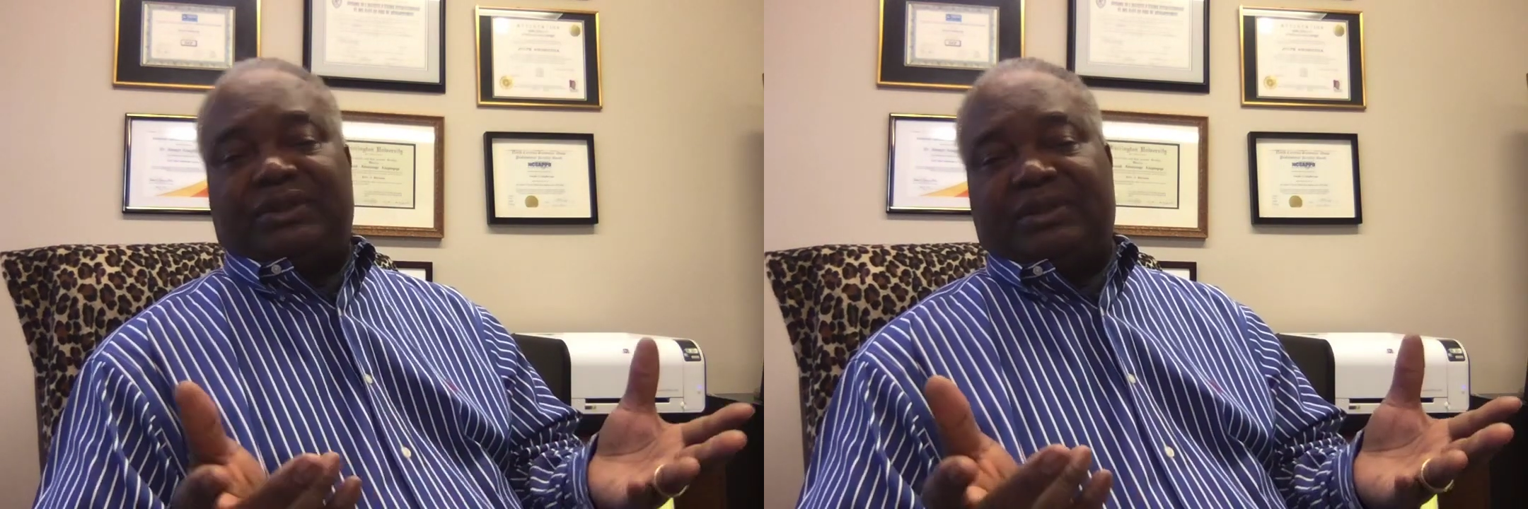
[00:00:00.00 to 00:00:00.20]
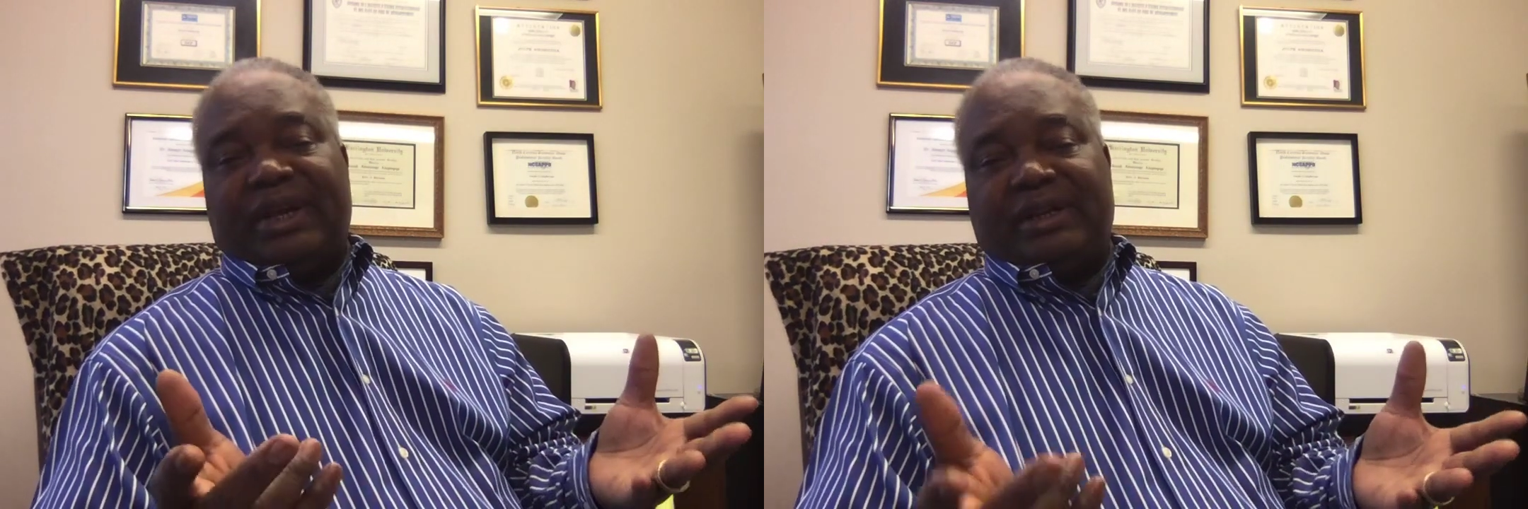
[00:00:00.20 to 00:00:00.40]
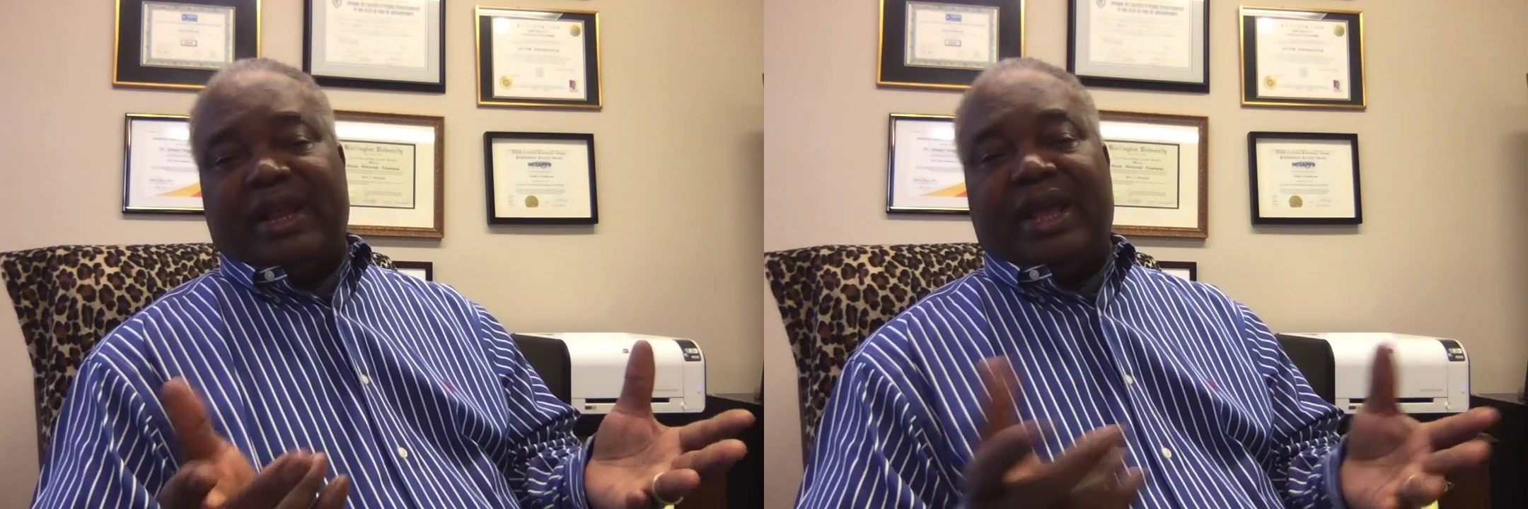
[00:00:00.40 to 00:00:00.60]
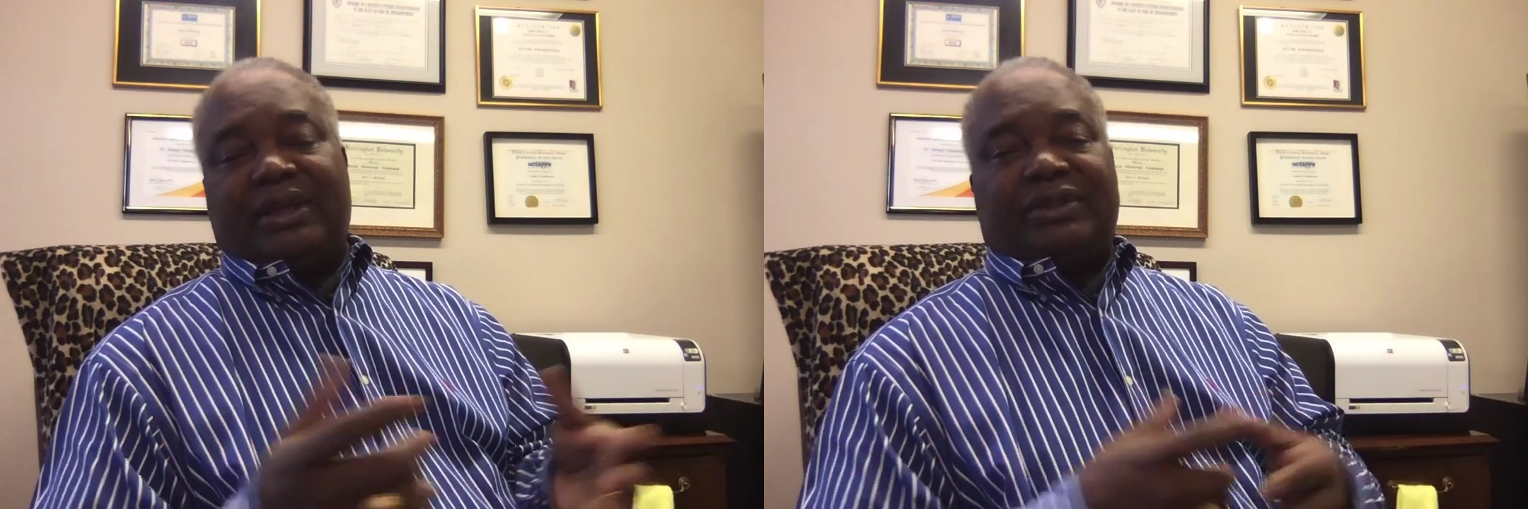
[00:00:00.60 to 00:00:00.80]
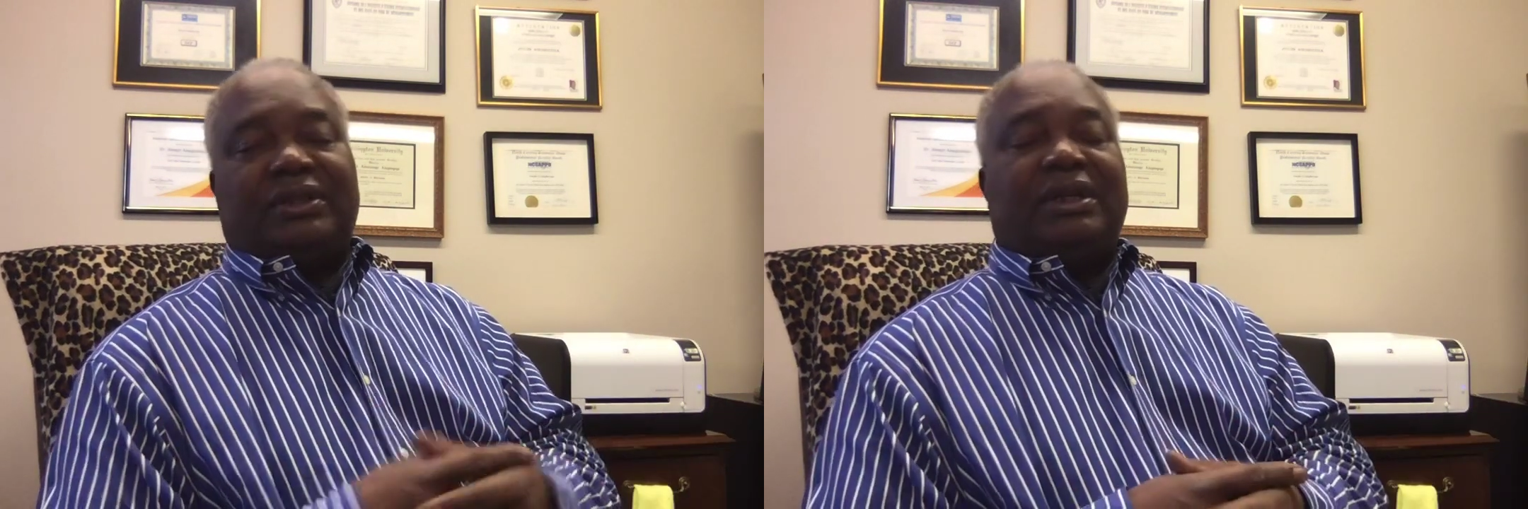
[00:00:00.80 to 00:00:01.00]

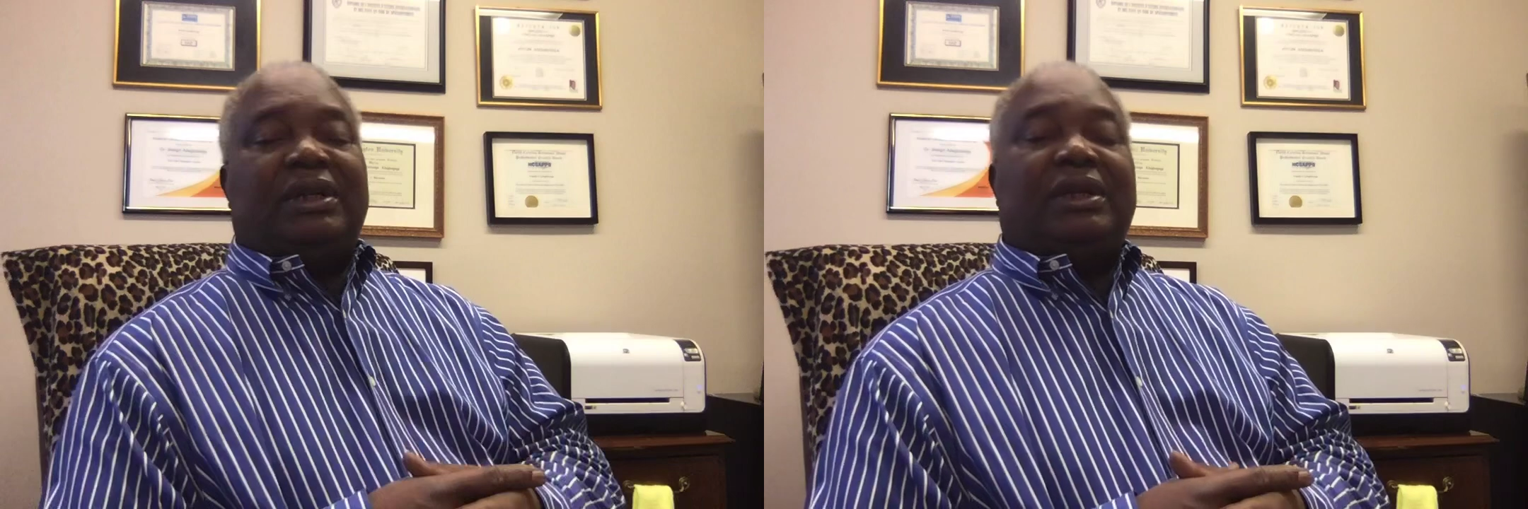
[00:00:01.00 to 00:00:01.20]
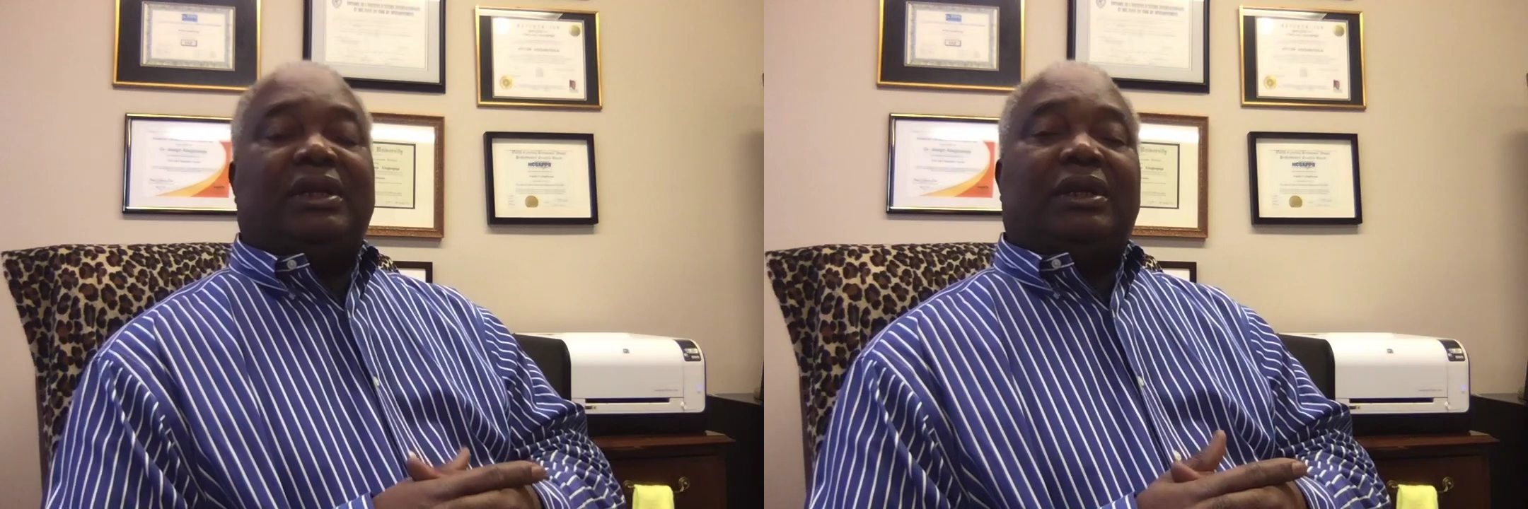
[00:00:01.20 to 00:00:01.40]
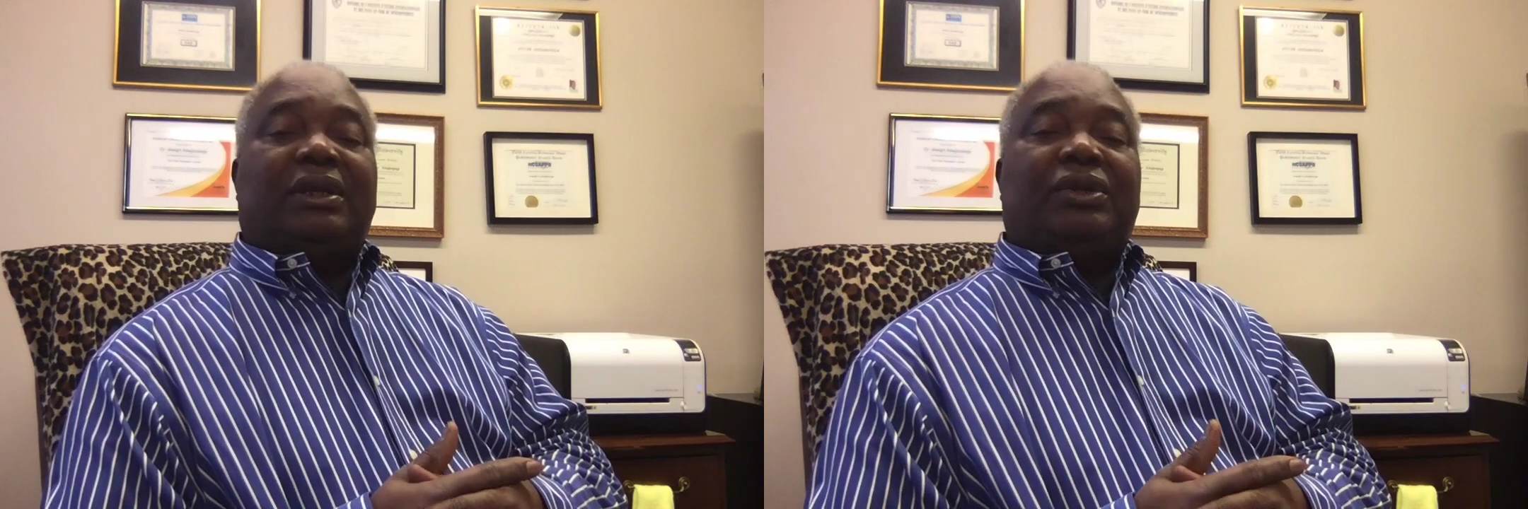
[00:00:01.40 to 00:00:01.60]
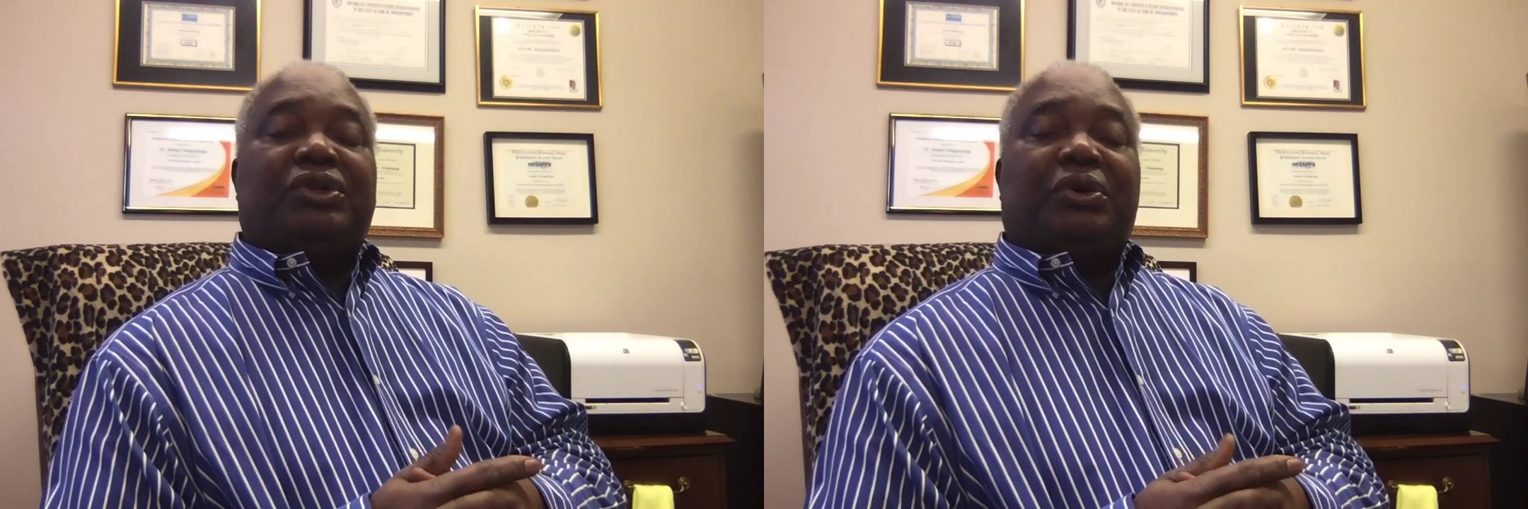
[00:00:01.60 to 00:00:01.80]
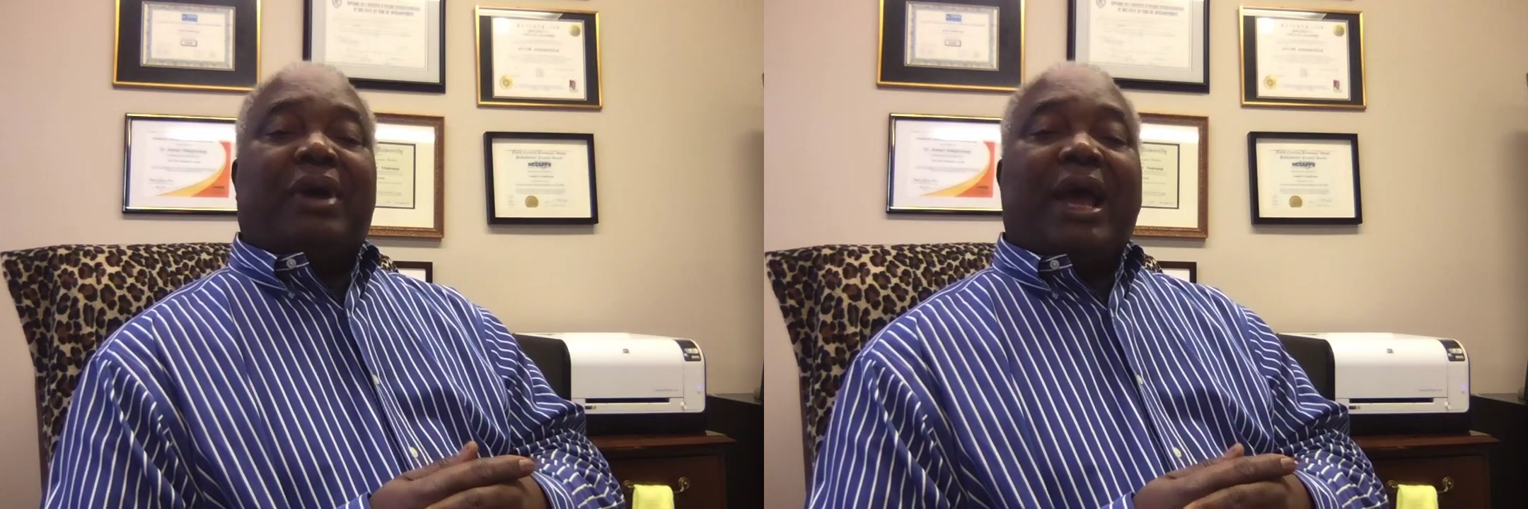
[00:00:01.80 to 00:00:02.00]
techniques,
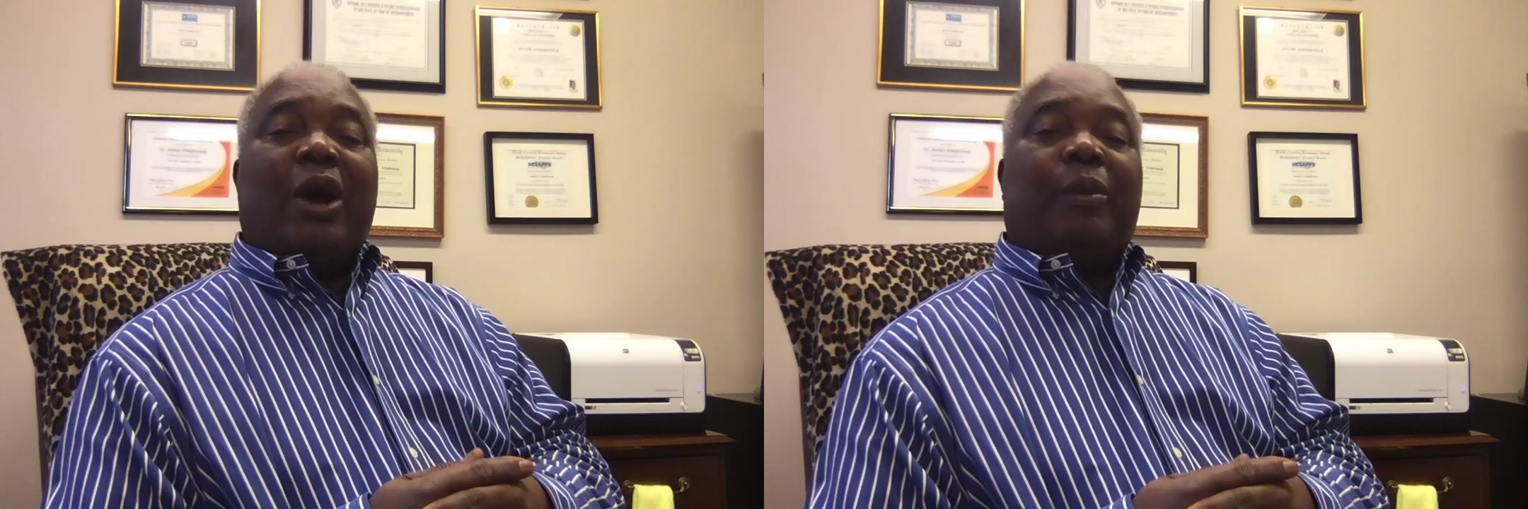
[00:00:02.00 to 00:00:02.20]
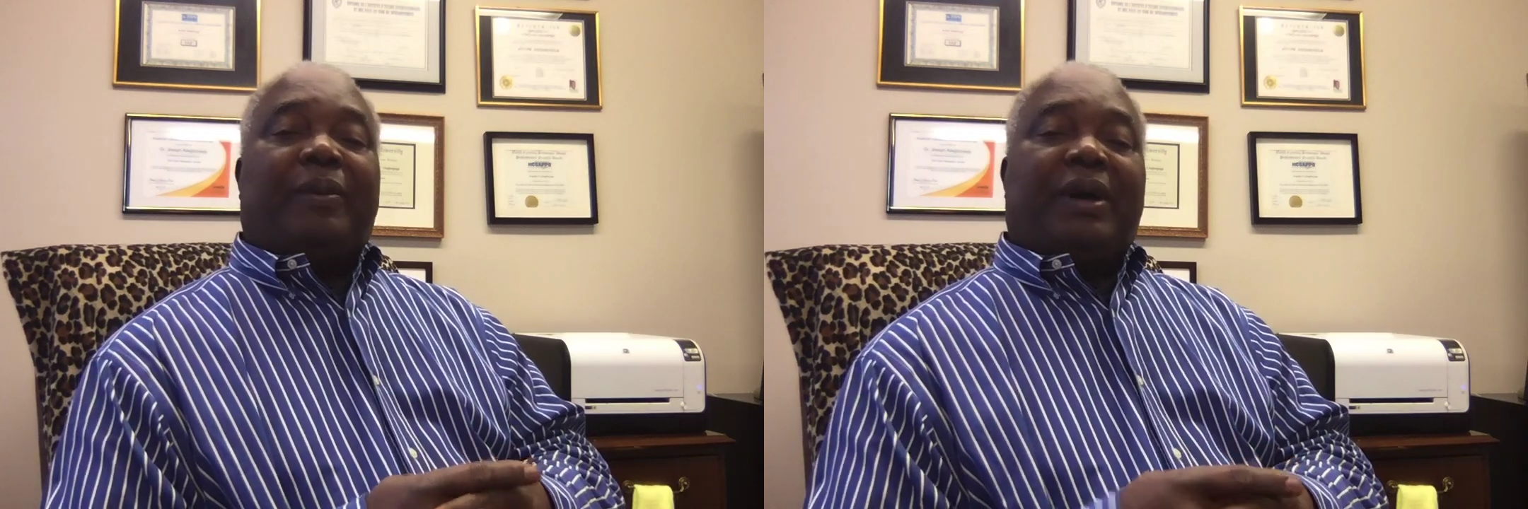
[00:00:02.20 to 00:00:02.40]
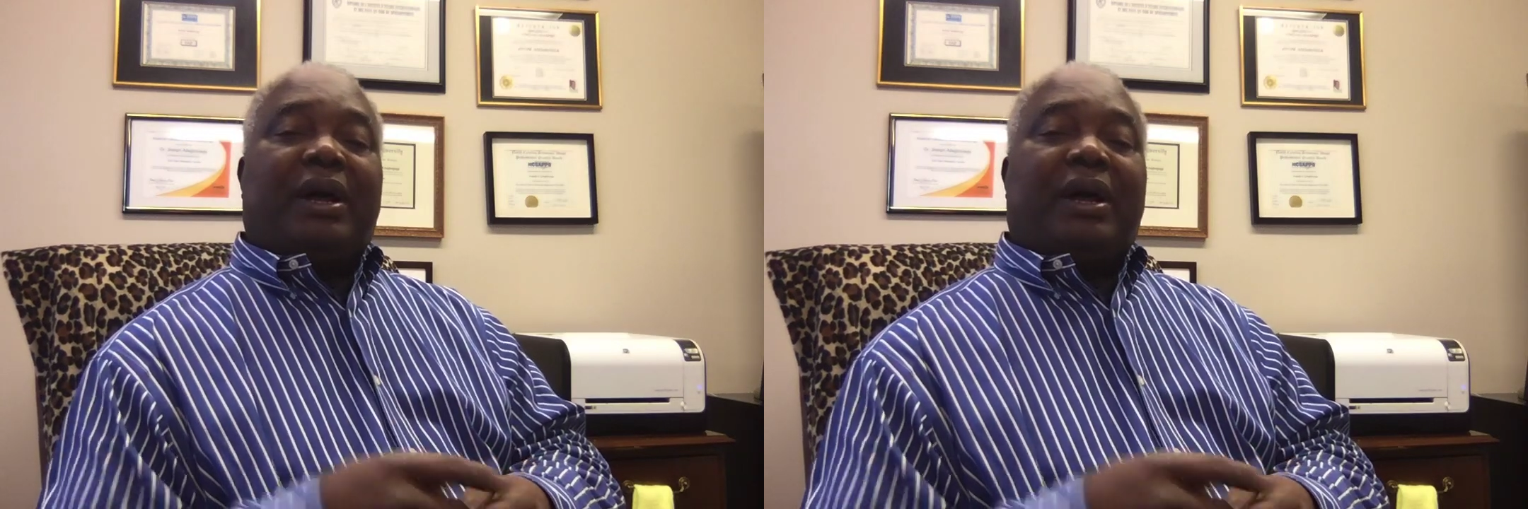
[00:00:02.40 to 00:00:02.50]
to help